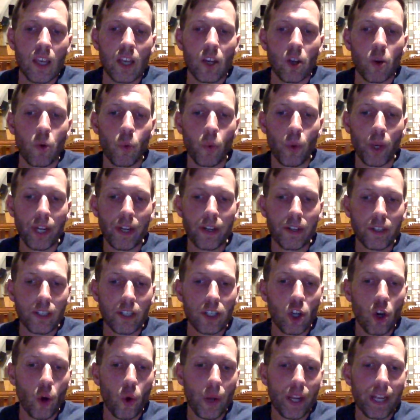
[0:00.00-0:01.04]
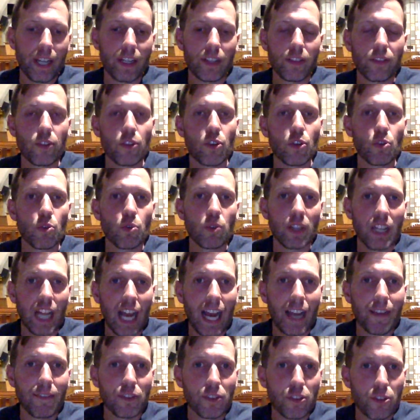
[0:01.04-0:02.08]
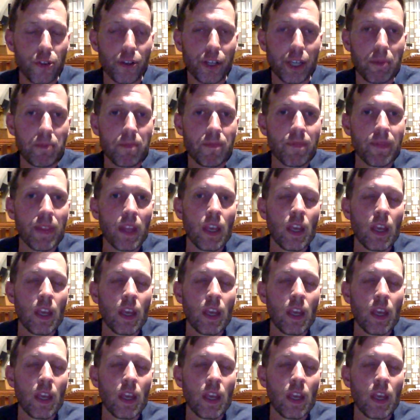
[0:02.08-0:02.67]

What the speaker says: We're going to live stream